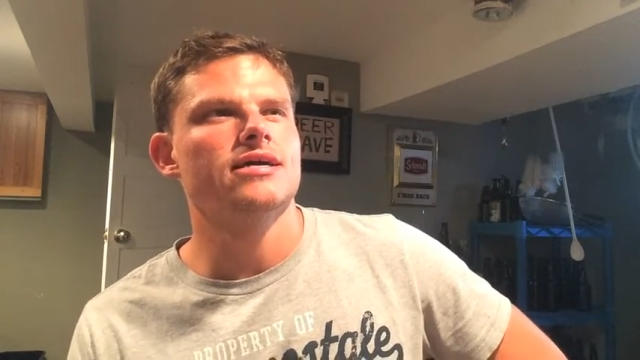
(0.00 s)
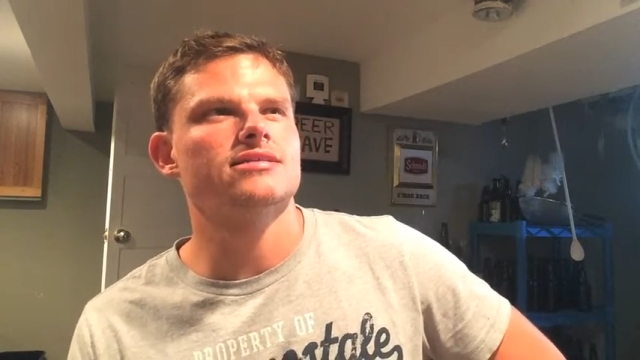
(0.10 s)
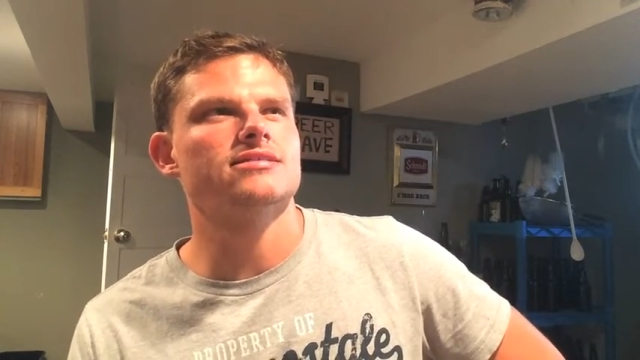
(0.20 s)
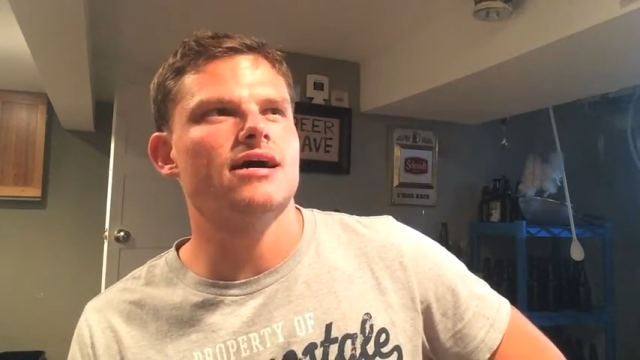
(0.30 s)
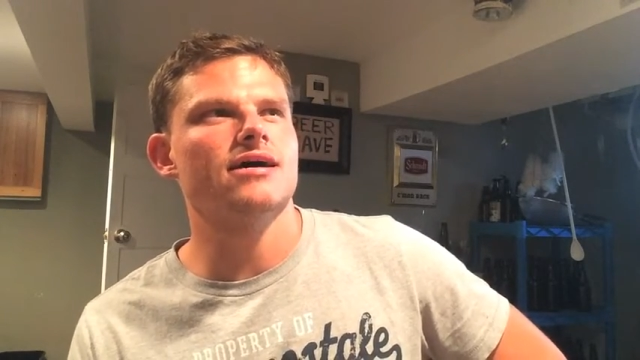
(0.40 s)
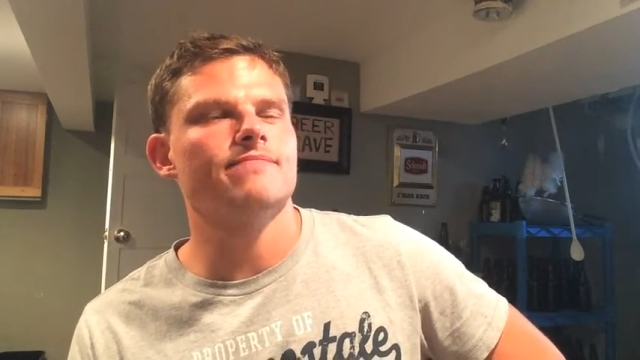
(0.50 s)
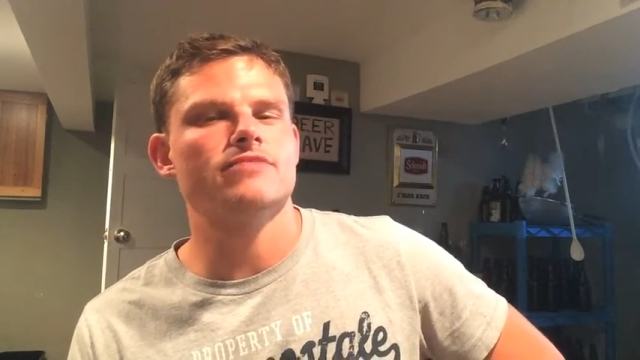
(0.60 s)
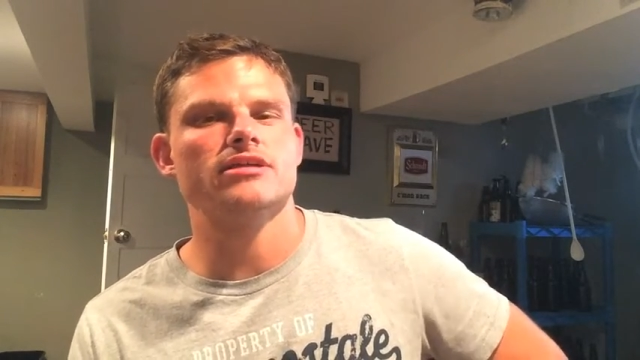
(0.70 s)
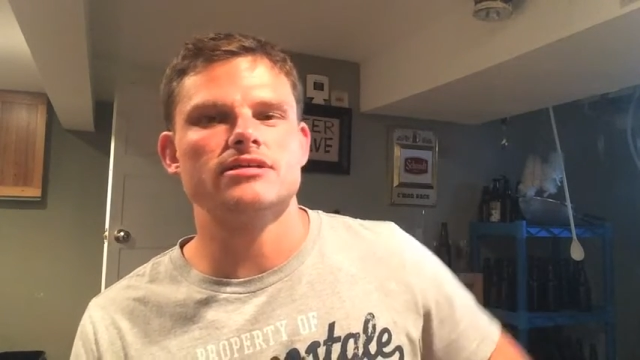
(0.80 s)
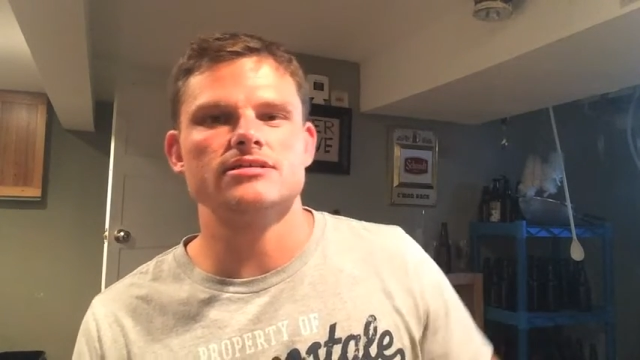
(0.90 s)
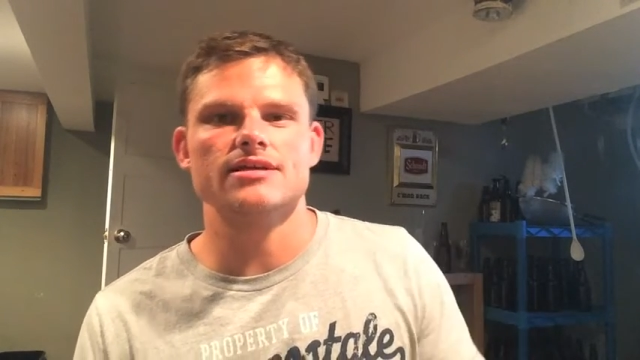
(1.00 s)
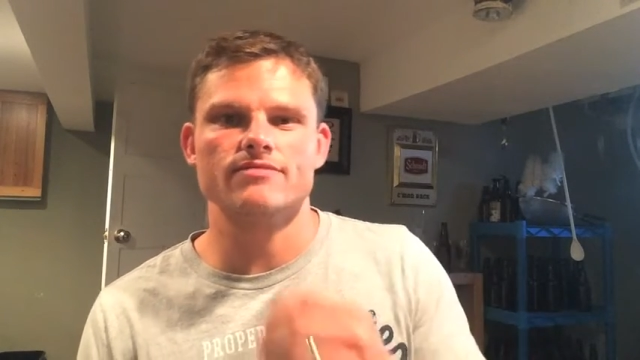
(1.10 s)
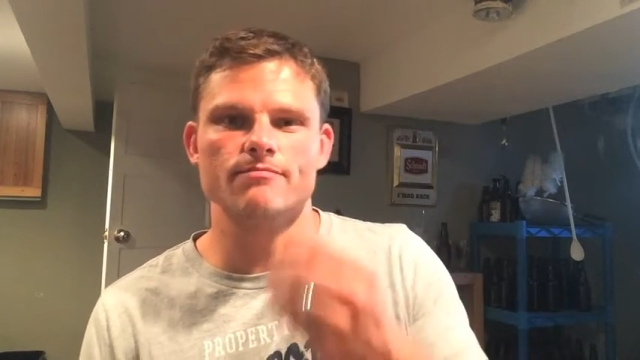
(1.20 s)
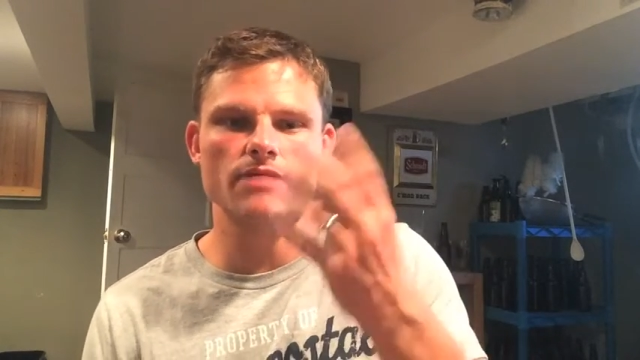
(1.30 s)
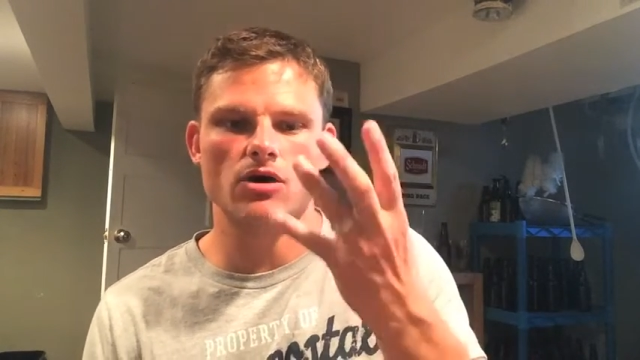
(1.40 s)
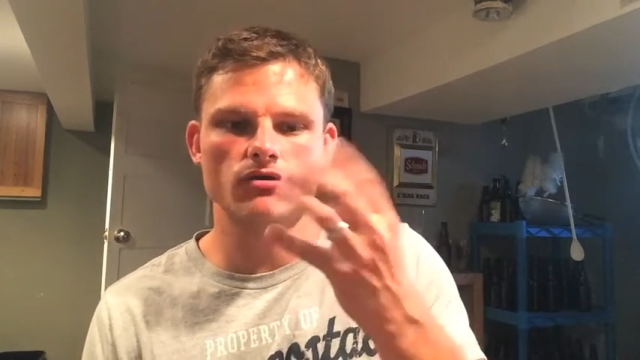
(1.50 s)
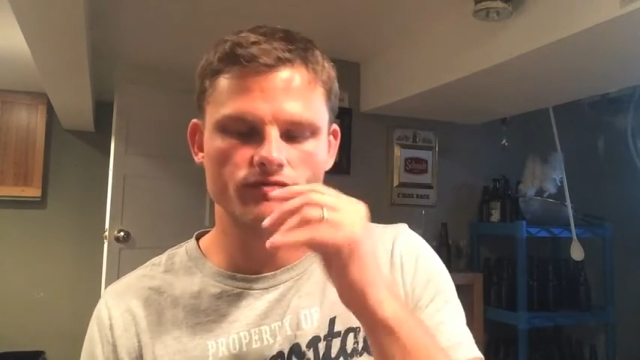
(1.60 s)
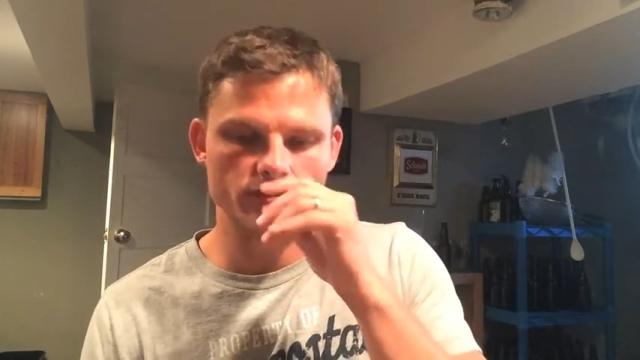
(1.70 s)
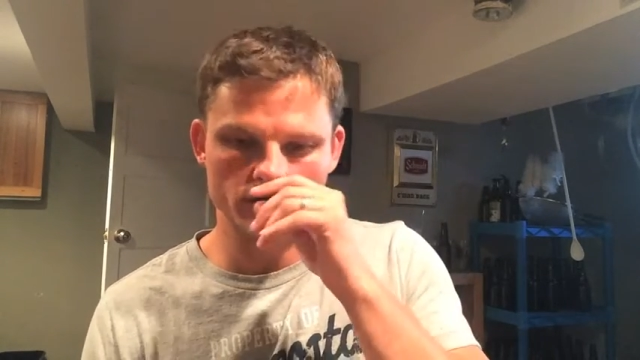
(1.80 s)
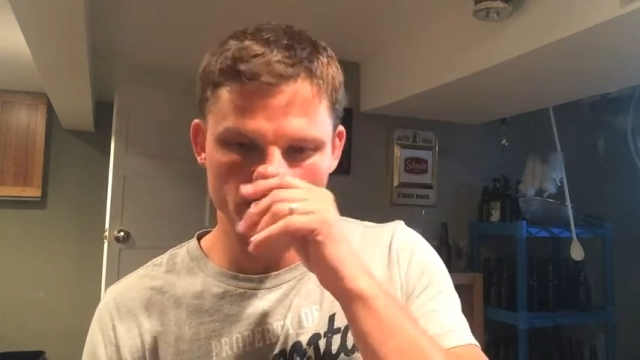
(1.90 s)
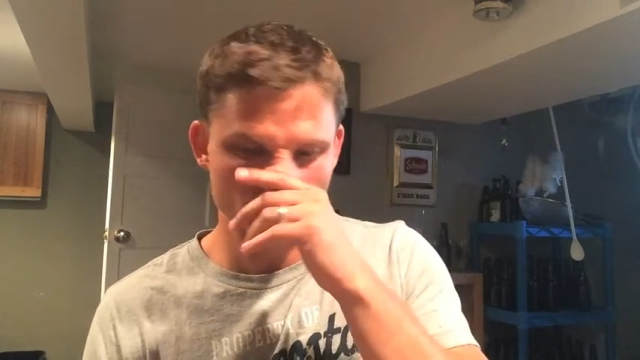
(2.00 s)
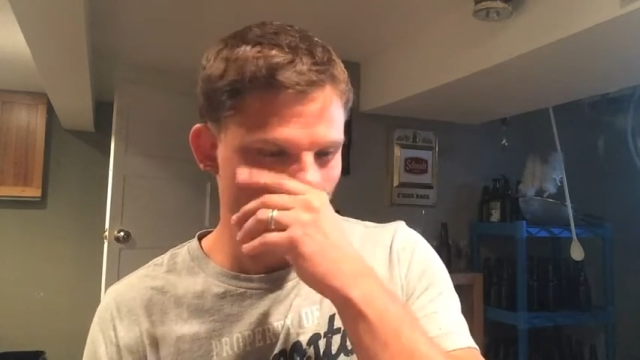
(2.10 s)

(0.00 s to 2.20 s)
it doesn't have the mouthfeel